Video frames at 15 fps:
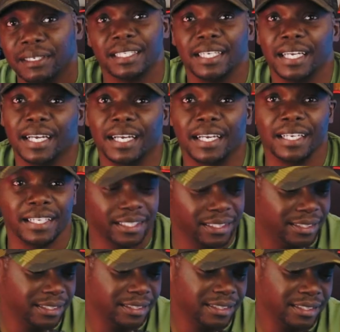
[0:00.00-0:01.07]
Yeah,
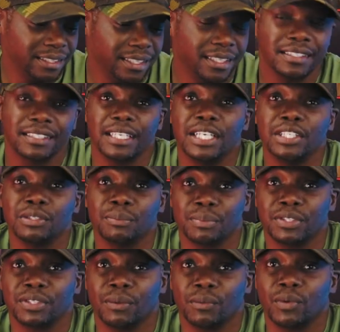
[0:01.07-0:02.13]
it's
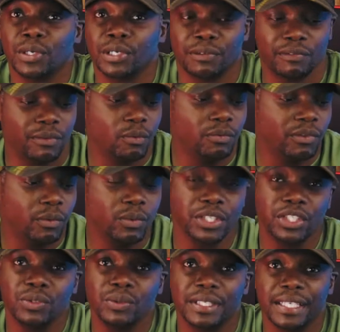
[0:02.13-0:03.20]
100% worth for
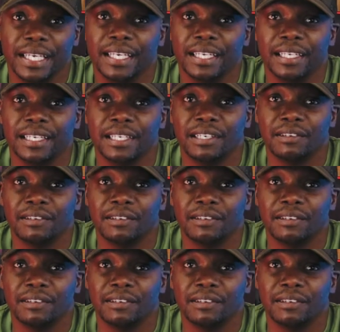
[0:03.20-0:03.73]
what you get.